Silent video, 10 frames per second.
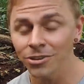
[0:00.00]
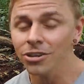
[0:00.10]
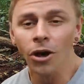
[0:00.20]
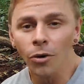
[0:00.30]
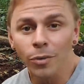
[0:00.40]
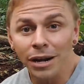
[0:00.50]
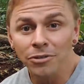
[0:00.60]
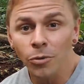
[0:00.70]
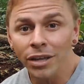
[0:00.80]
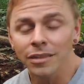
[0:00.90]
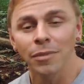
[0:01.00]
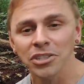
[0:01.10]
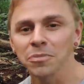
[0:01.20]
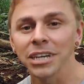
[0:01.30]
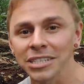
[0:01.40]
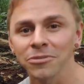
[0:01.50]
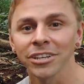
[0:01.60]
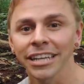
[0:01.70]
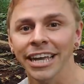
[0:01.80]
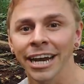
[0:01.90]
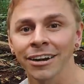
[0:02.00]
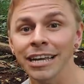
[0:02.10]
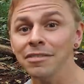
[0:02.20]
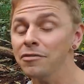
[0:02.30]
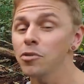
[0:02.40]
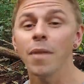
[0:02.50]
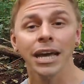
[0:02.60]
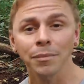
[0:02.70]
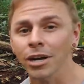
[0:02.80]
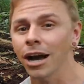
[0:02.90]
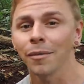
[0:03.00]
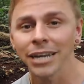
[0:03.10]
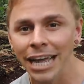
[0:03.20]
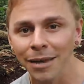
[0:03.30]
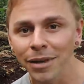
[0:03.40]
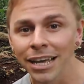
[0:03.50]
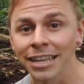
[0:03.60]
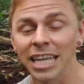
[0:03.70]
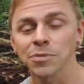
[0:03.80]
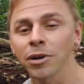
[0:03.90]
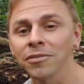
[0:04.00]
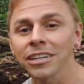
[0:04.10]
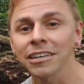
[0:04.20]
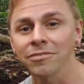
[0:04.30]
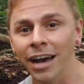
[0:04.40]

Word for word: You can call it whatever you want. The mushroom doesn't really care. Even if you make up a common name, that's perfectly